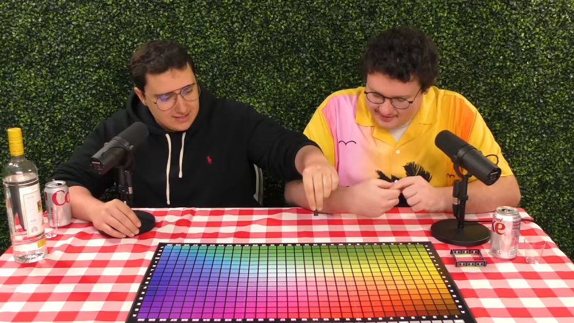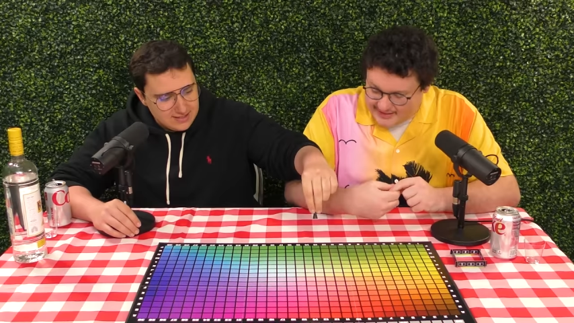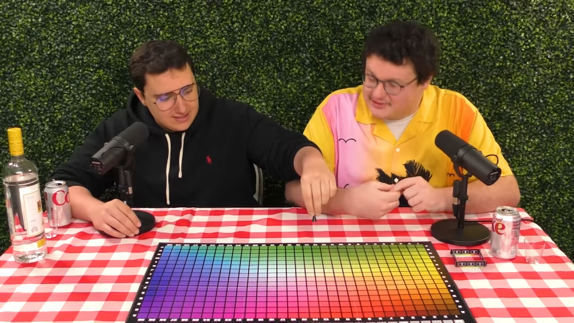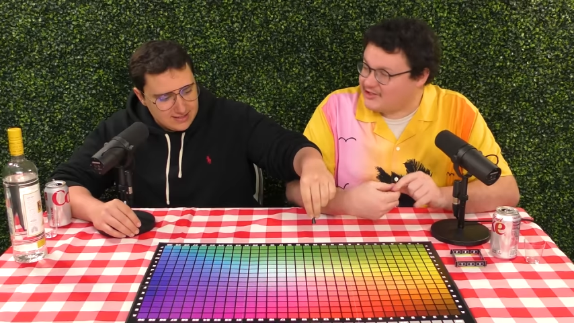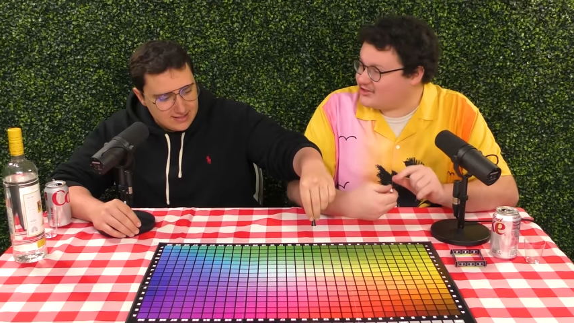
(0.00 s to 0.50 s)

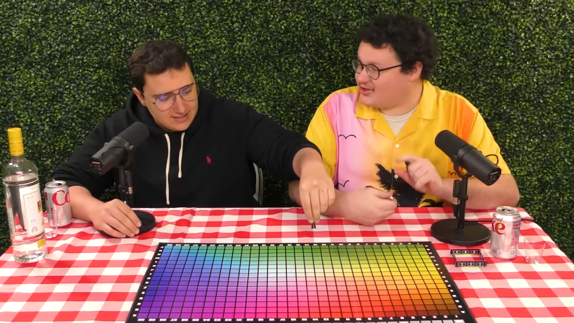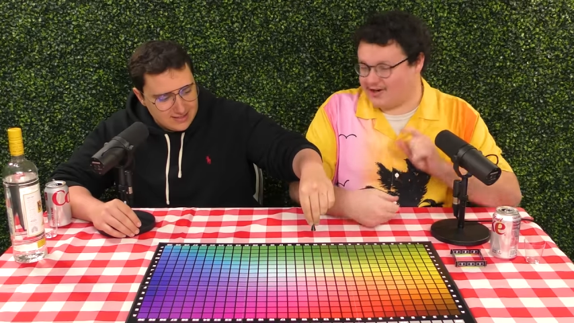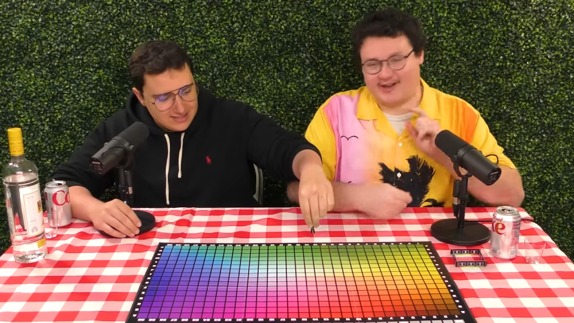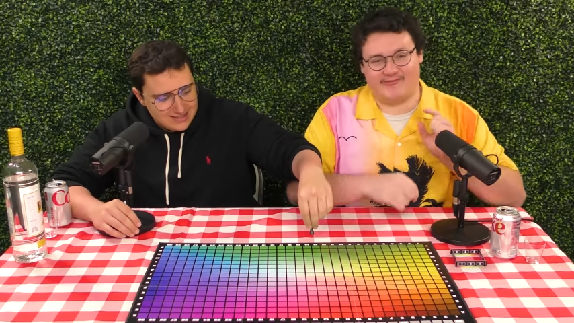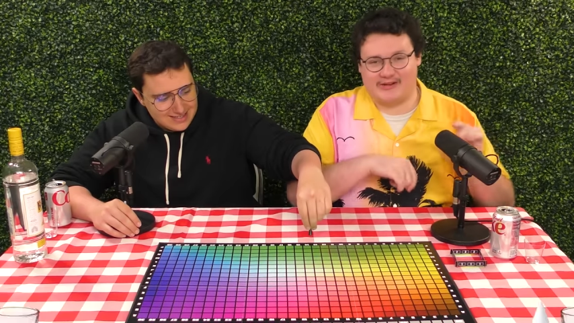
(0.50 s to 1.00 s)
Speaker 1: Let's just
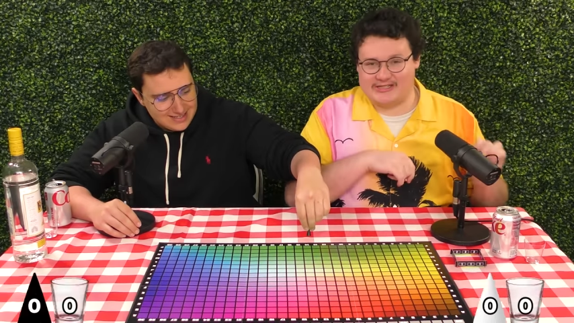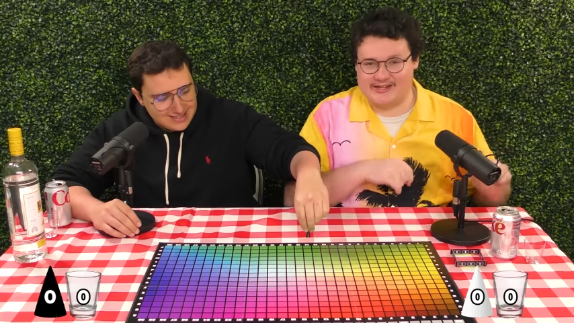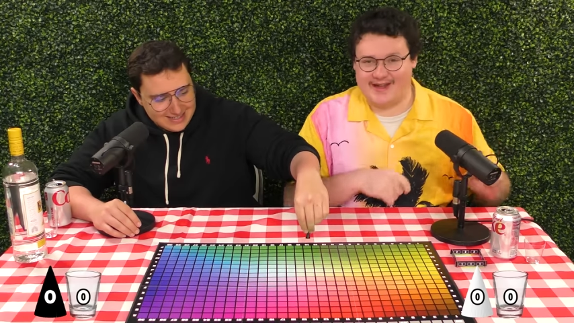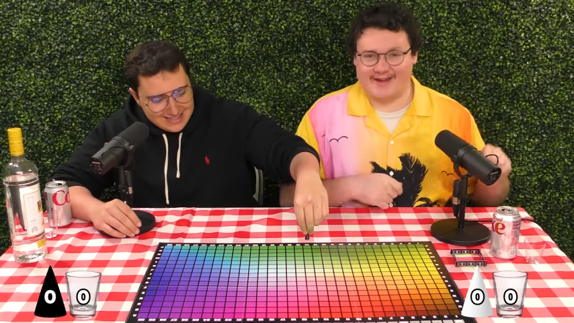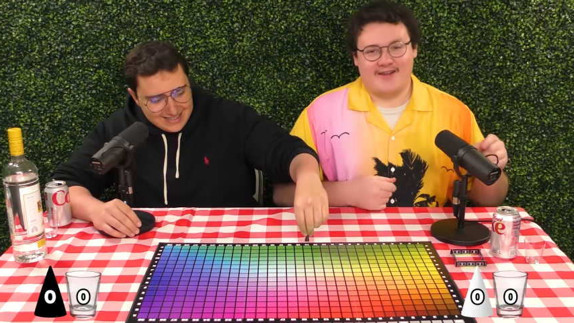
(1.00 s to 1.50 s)
start off by
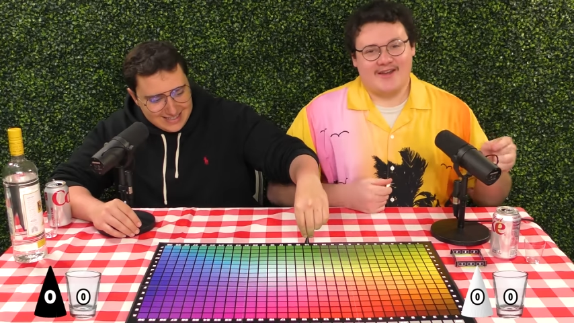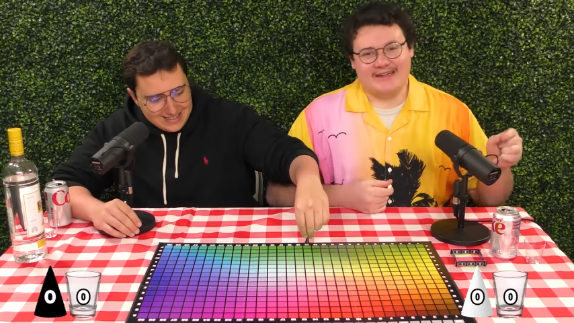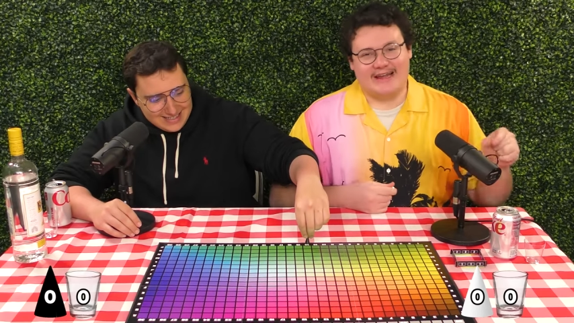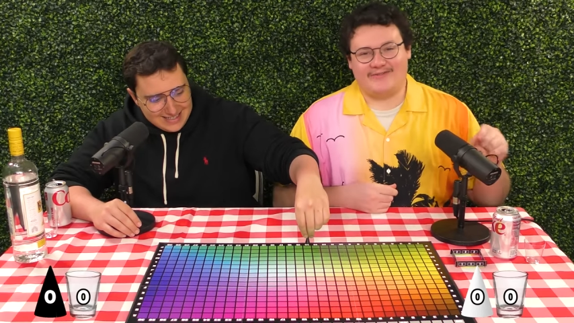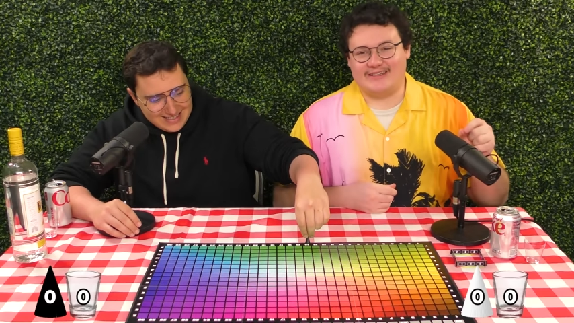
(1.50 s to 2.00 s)
saying
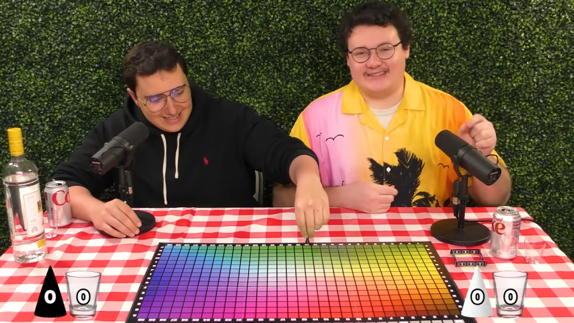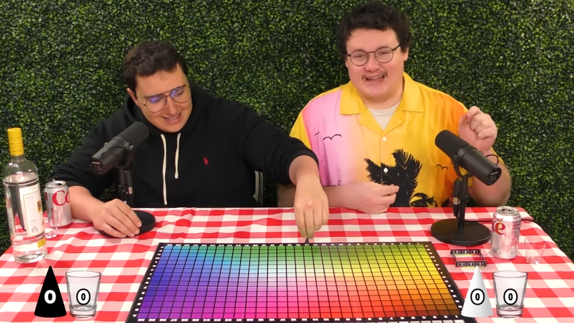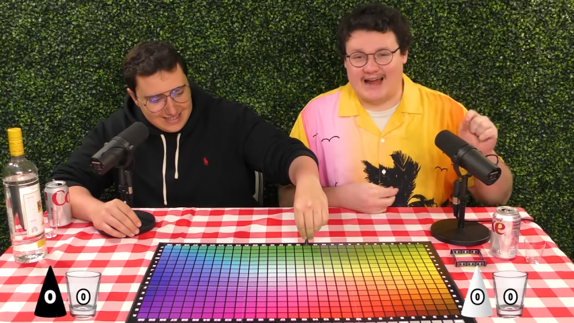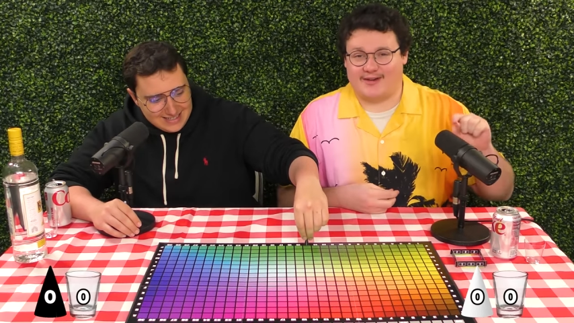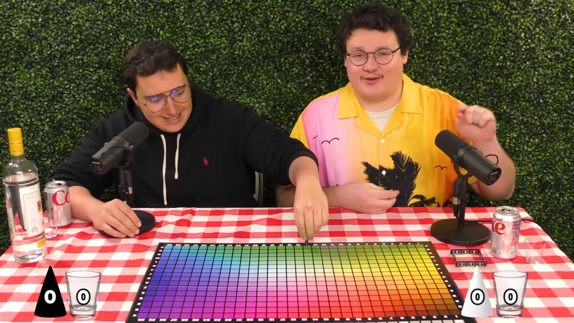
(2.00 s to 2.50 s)
if it's
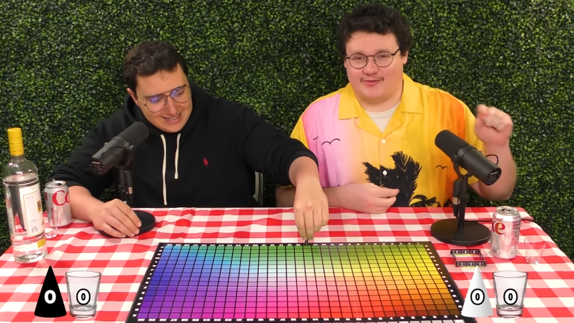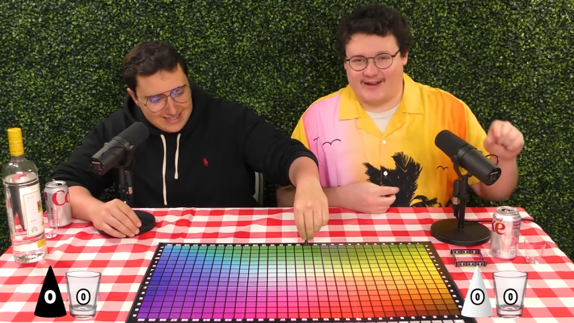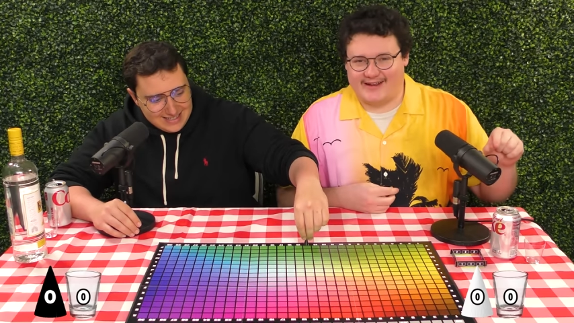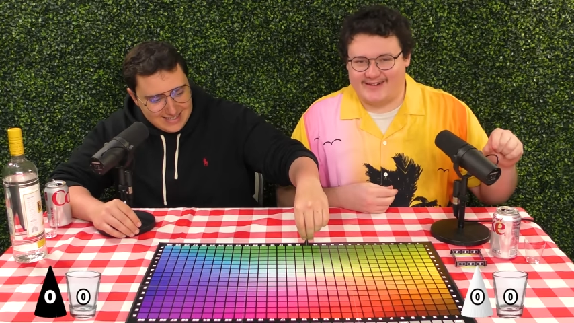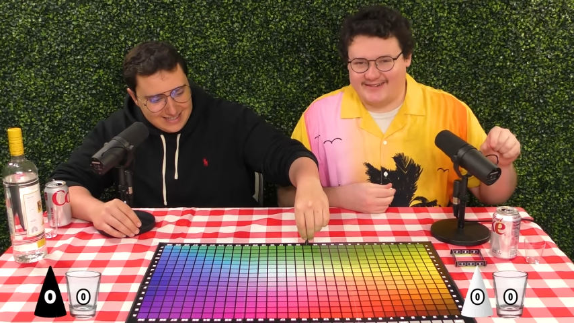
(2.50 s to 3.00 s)
not
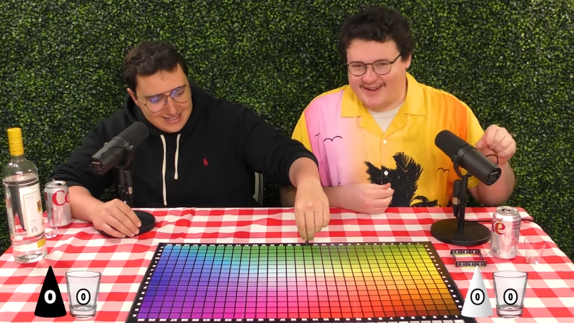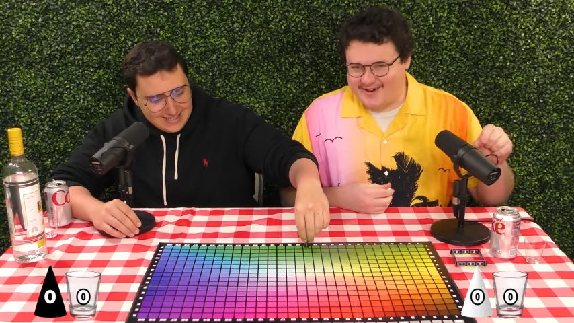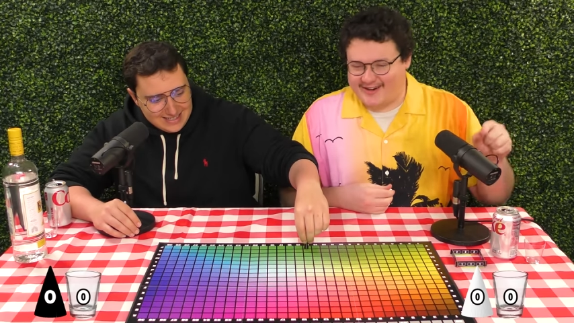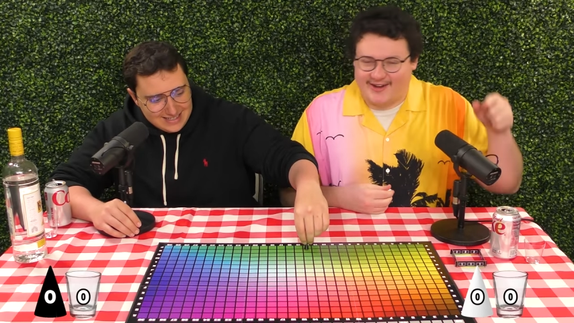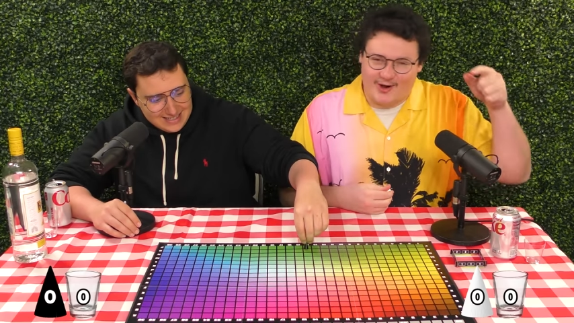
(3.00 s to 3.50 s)
green, I'm
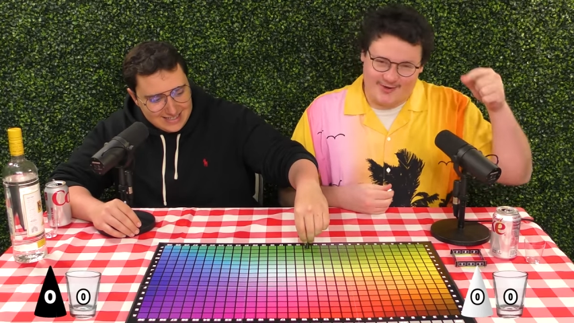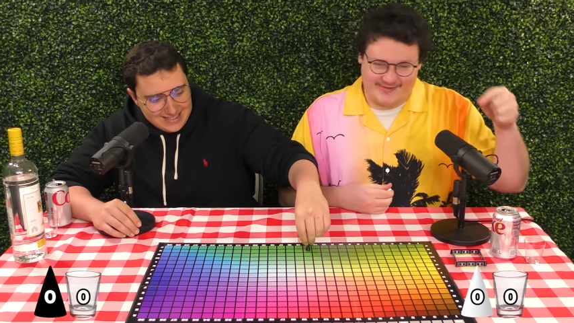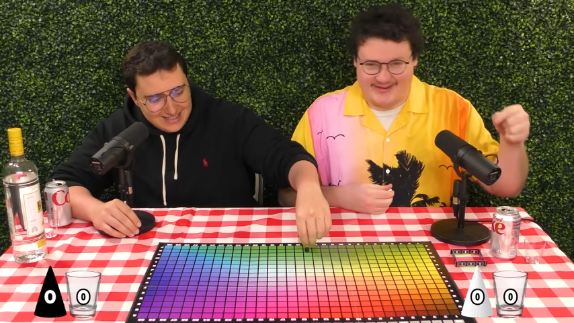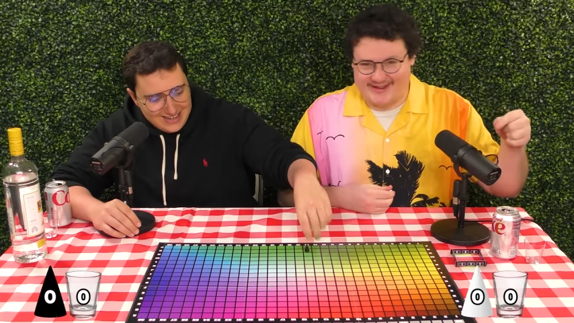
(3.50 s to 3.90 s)
going to go over